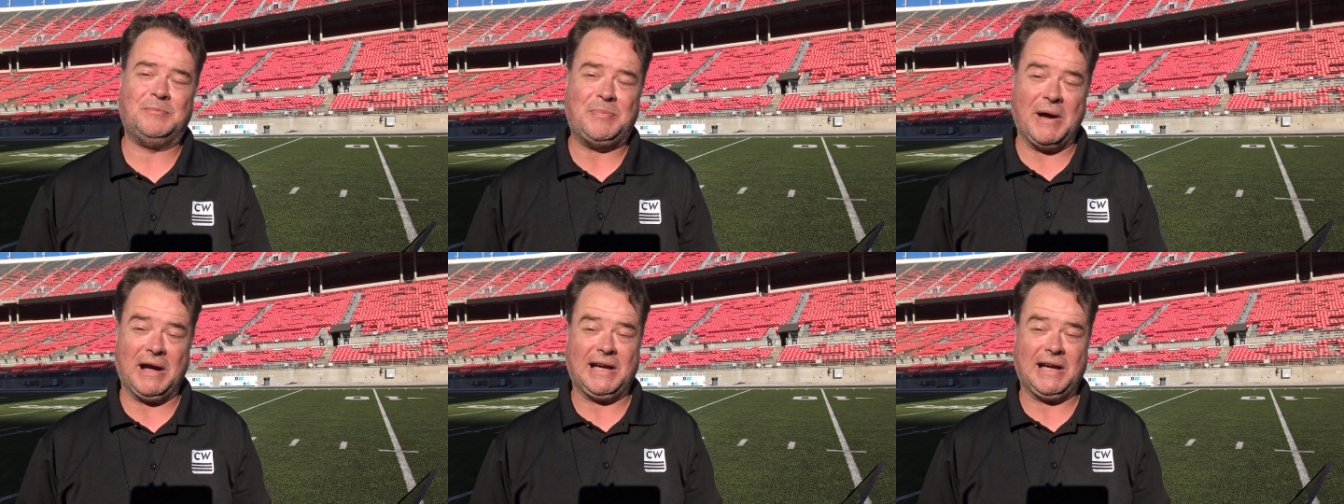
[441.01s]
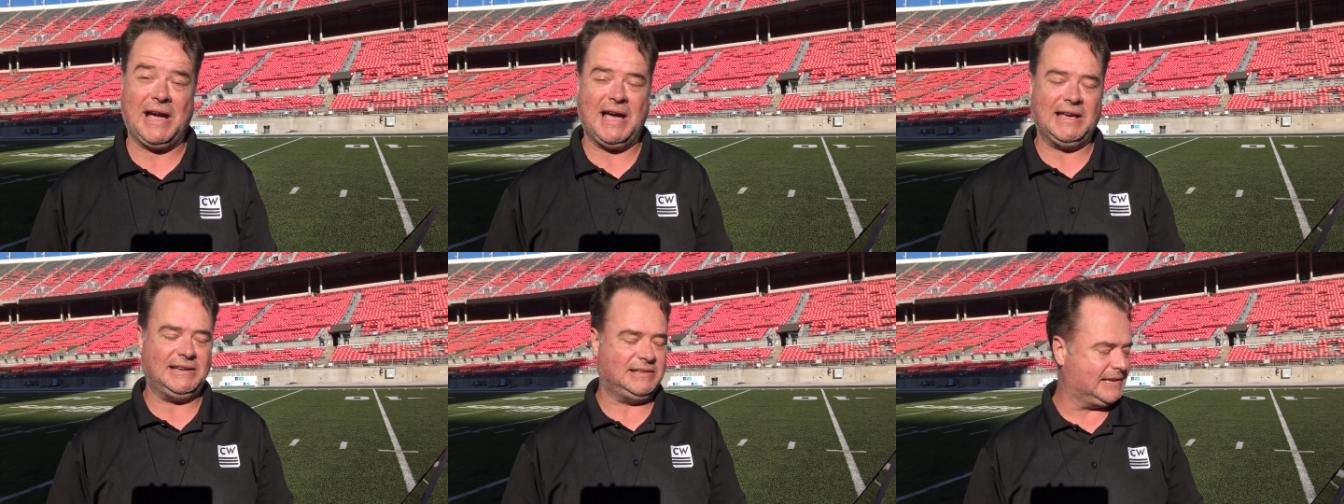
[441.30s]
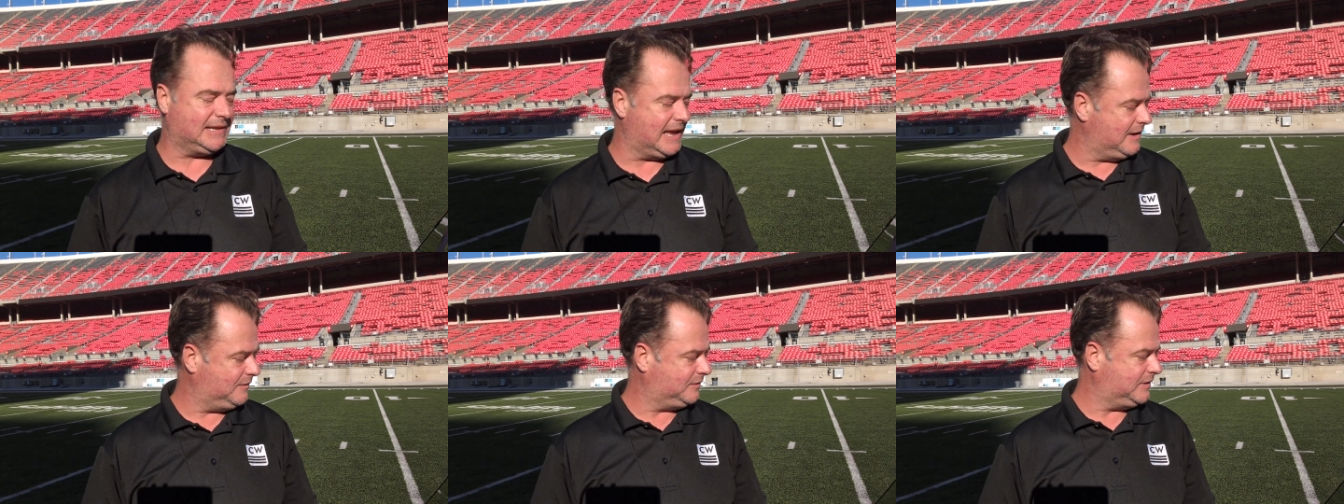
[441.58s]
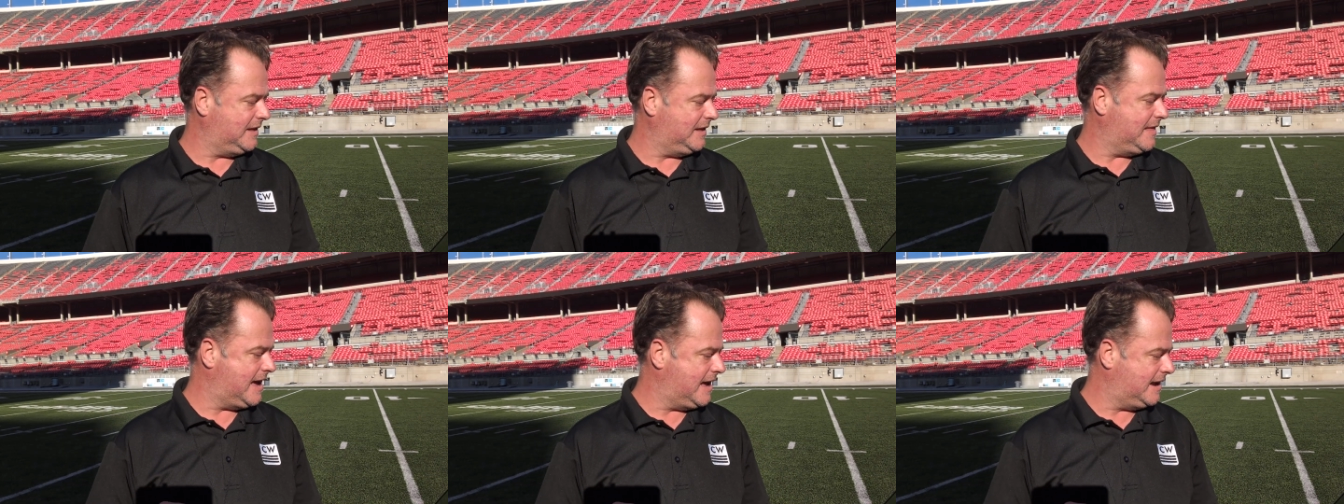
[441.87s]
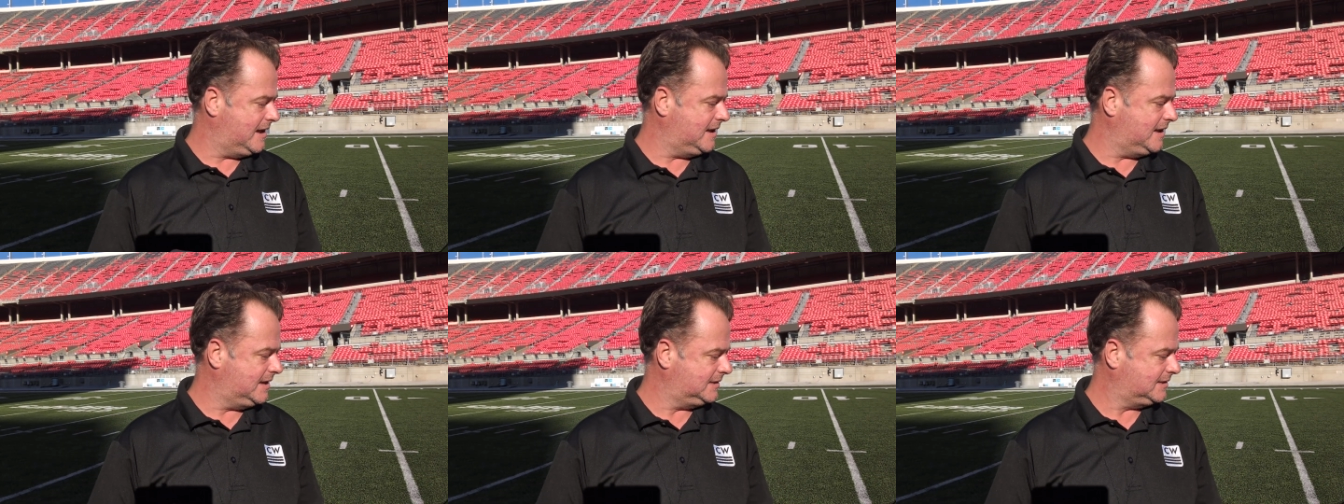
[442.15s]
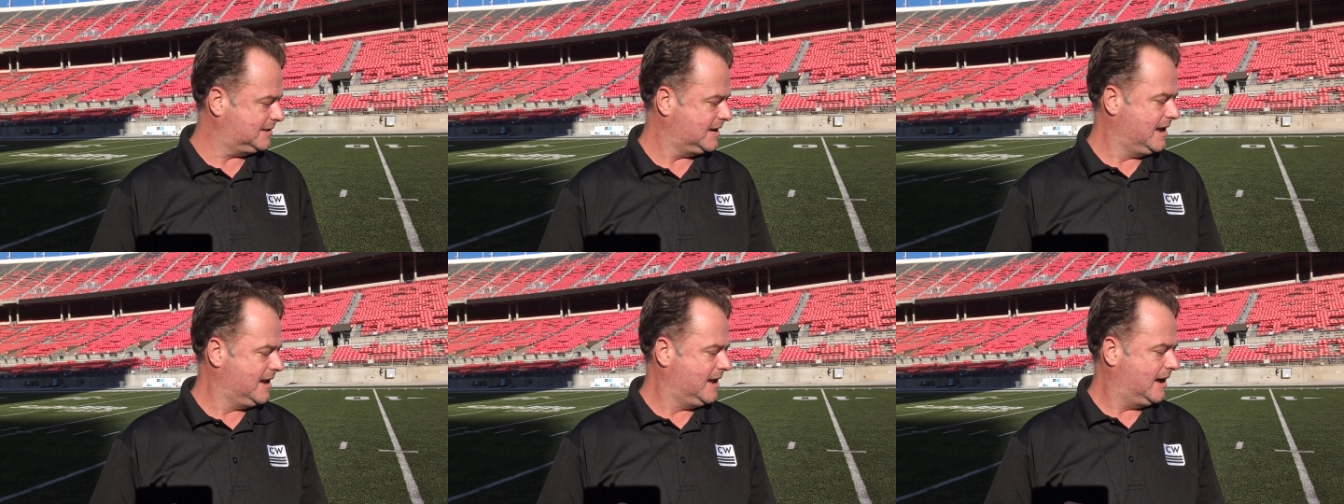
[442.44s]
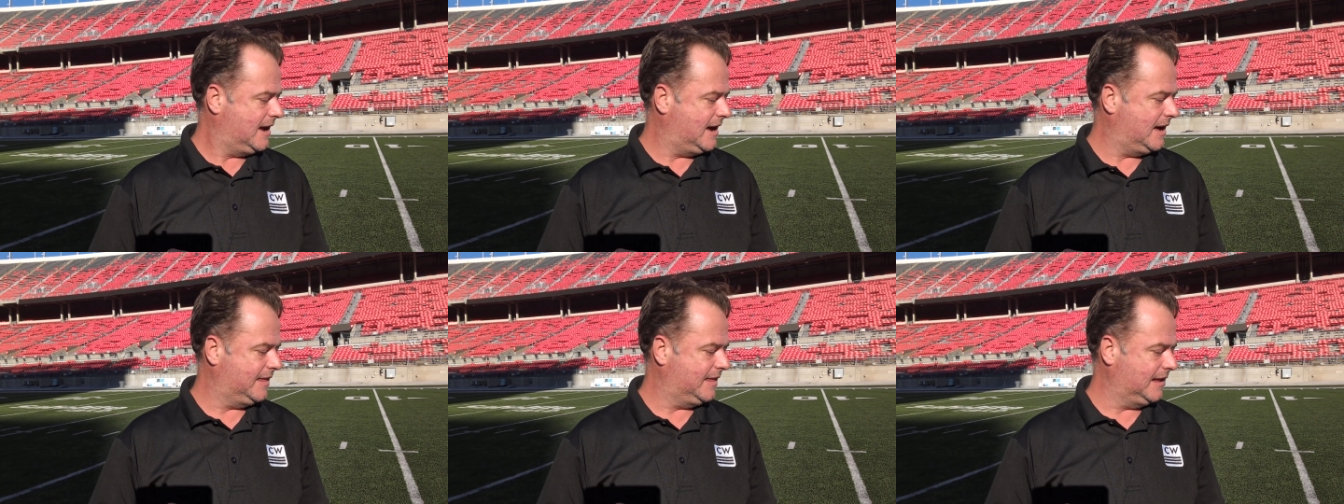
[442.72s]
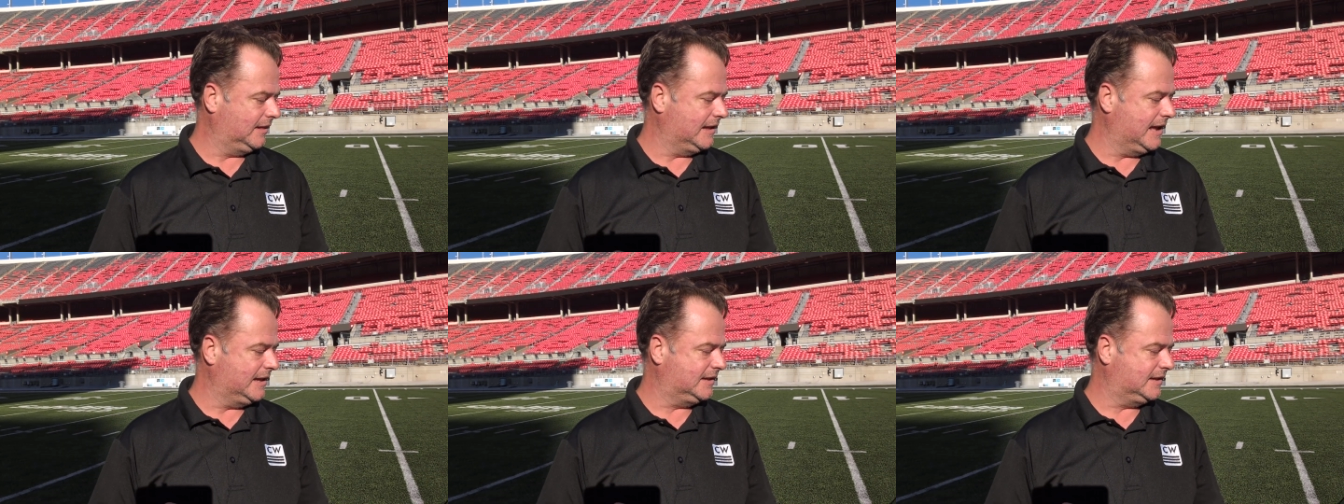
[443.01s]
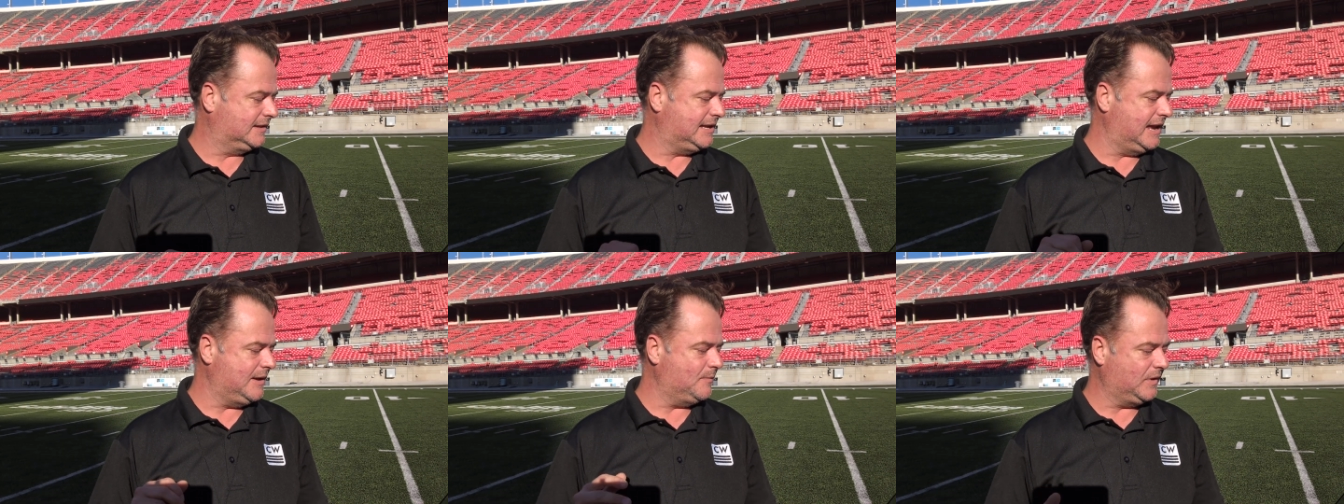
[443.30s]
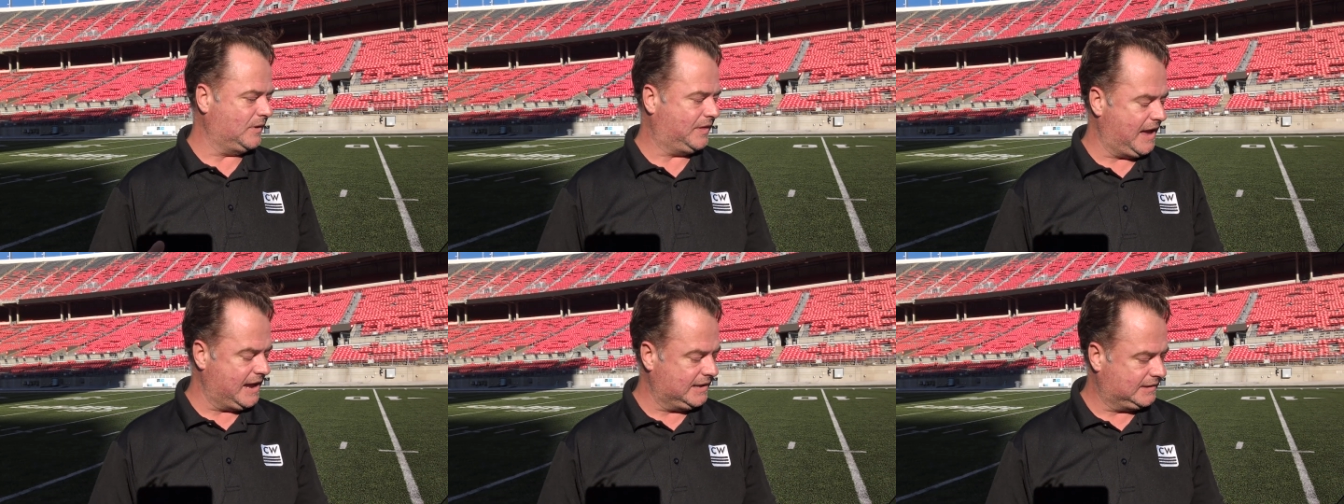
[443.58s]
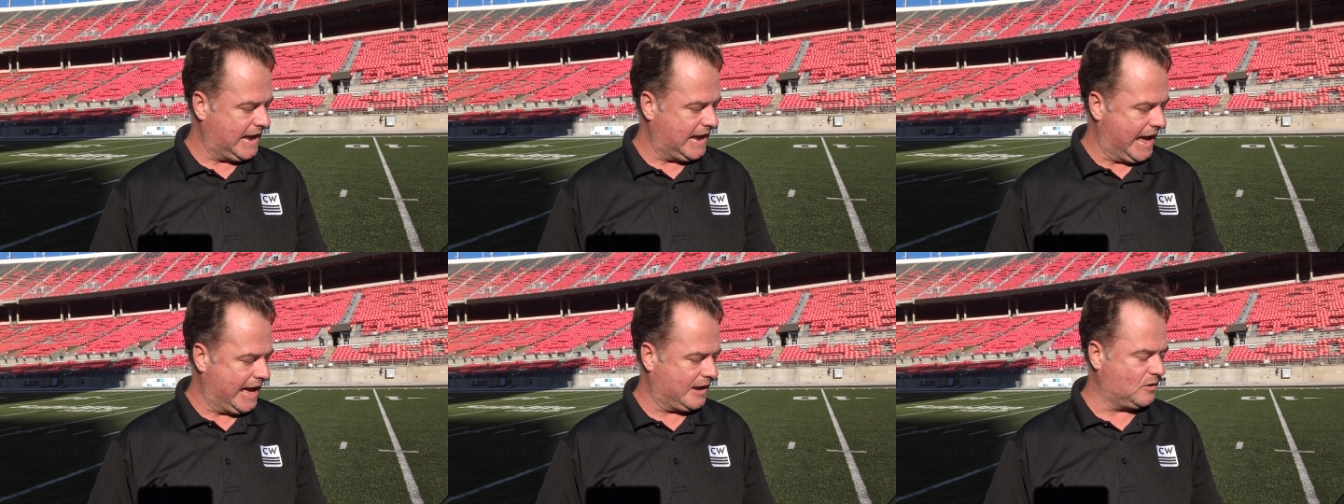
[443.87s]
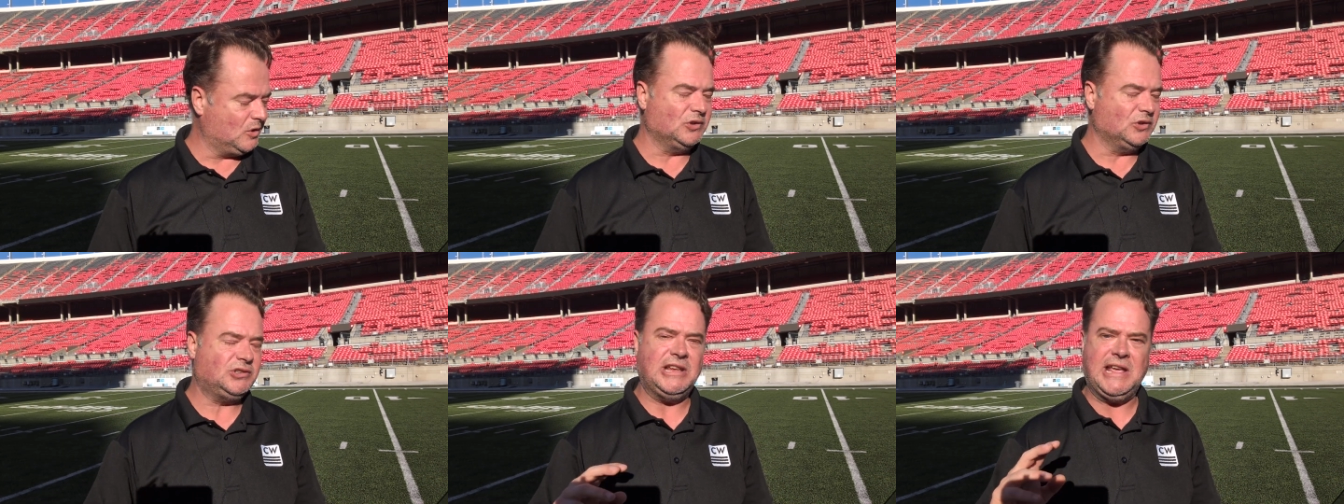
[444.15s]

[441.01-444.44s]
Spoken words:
Buckeye safety that is, that led the team with 8 tackles.